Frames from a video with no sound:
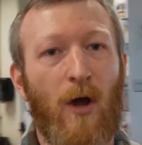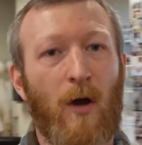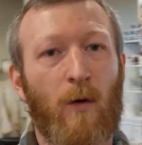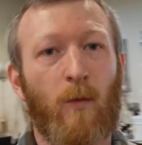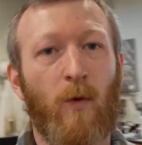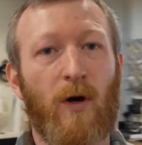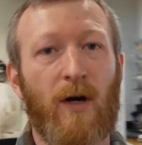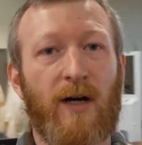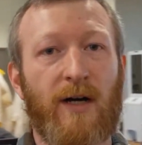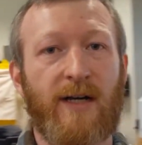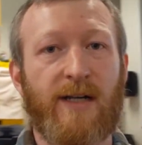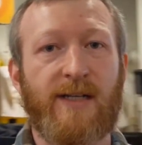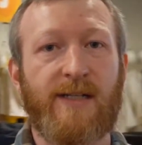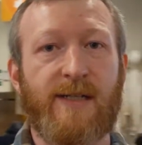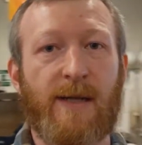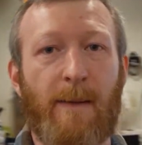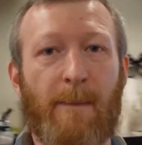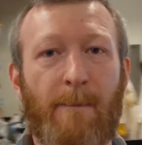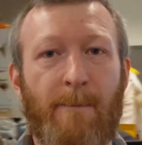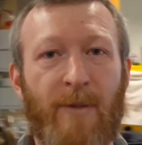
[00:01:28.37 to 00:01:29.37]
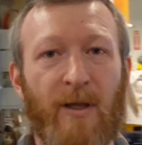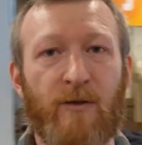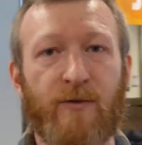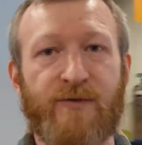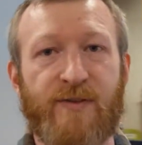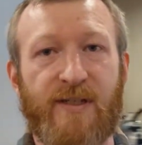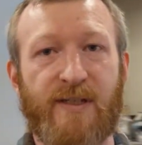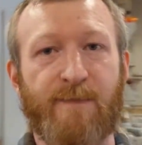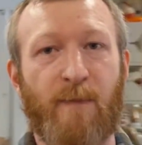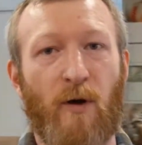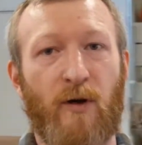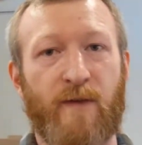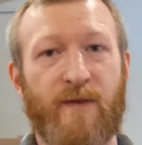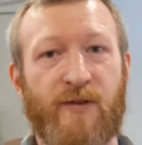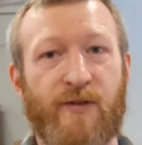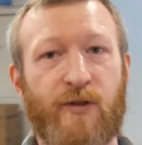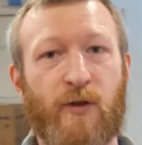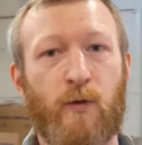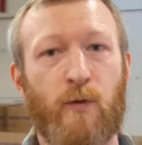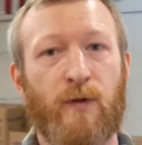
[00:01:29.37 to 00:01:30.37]
was built as part of the
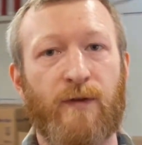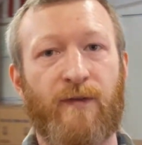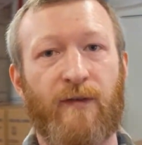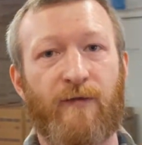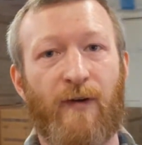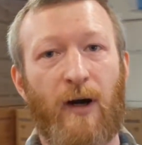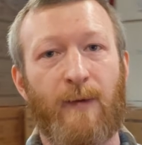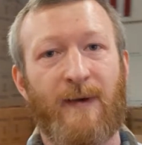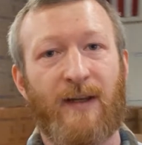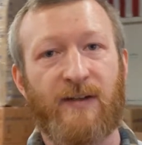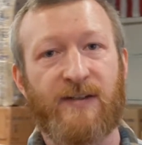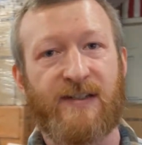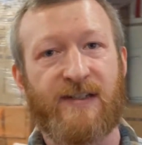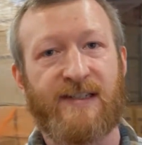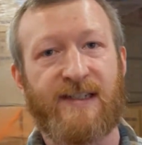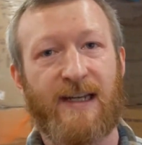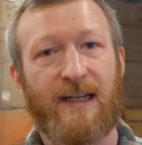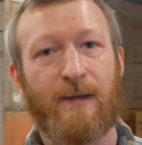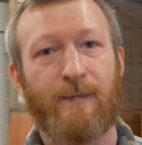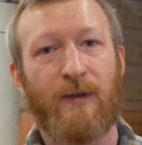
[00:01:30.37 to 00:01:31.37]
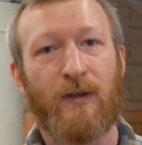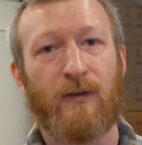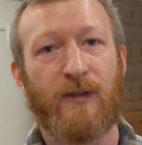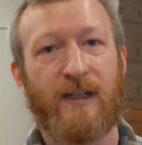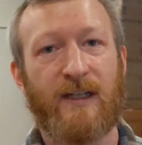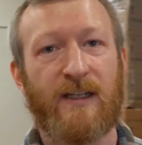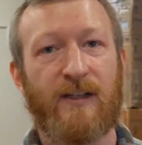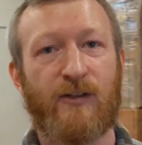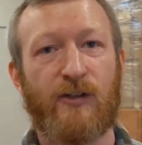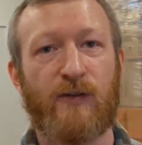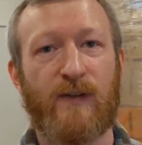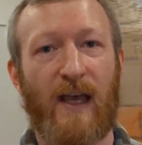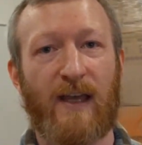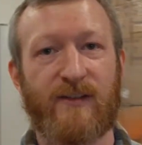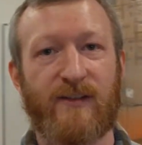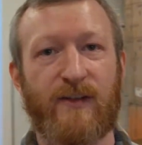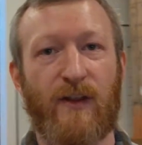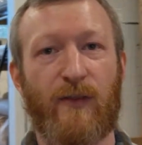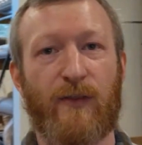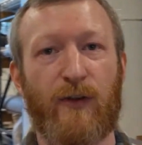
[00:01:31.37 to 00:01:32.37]
School of Environmental Sustainability in
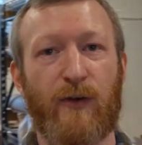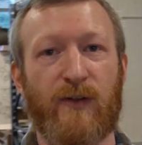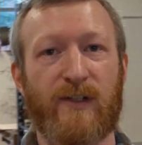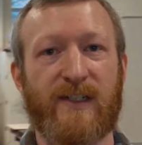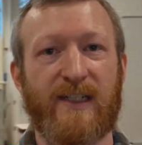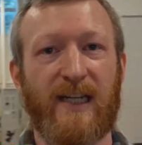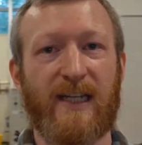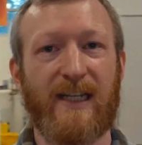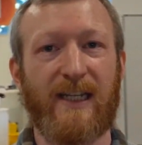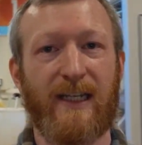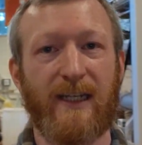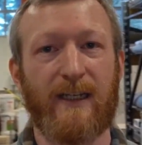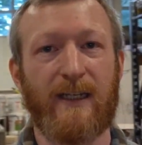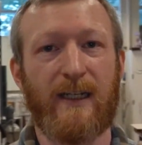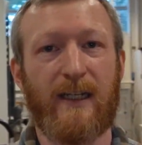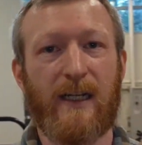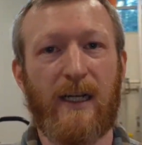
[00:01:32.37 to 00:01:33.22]
2013.